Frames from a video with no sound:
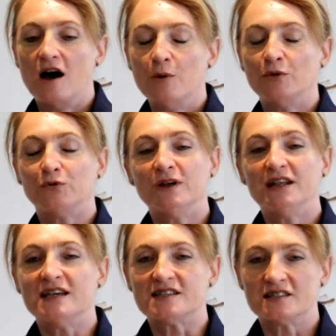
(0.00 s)
I was
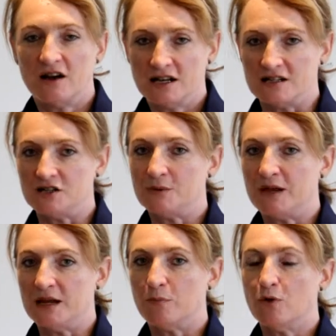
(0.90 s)
really excited to
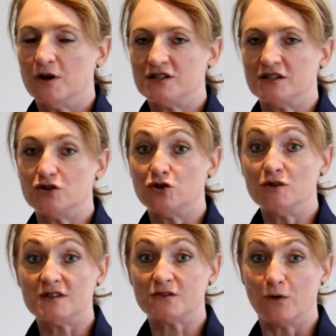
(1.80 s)
be appointed
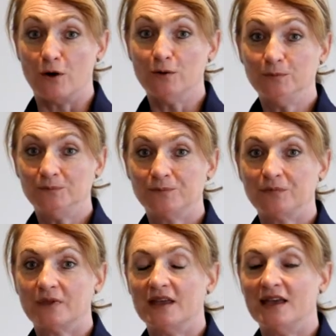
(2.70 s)
to this role
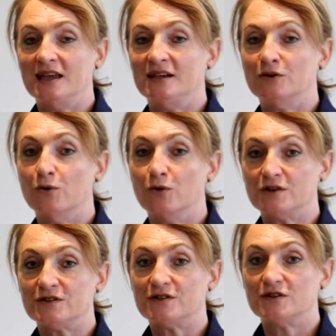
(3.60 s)
in
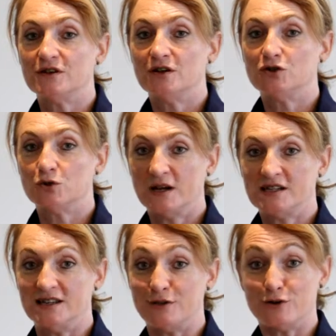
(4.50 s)
August
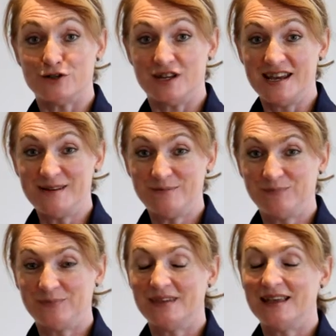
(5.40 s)
2013
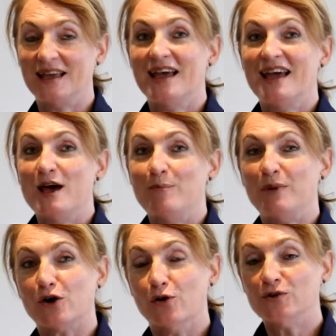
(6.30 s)

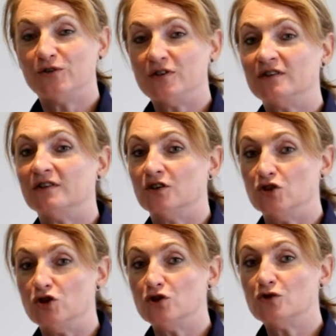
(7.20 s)
because this is a
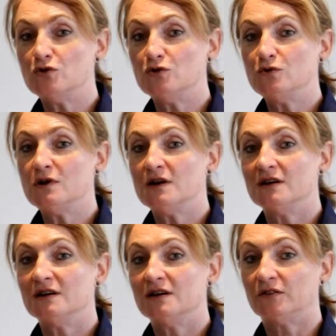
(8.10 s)
new
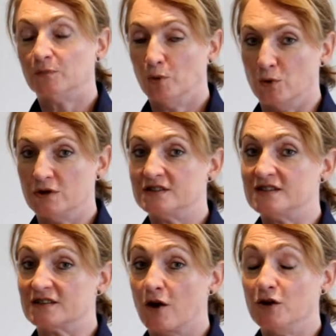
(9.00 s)
sport.
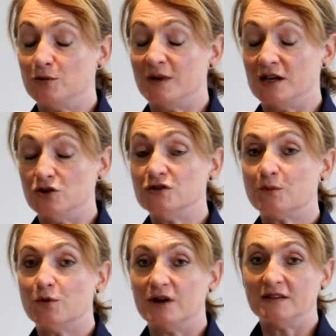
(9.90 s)
It's going to be a new
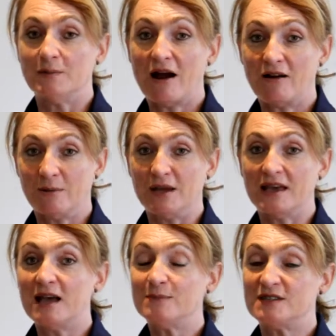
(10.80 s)
sport in the
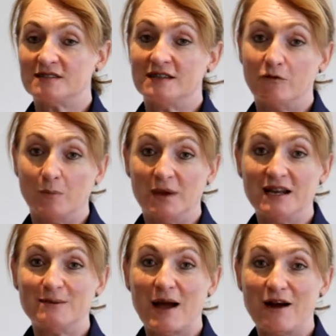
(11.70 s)
Paralympic Games. There's never
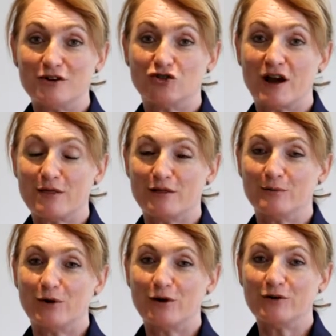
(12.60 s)
been a
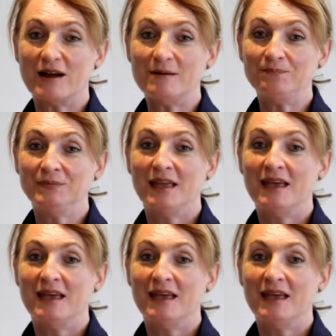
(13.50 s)
paratriathlon program,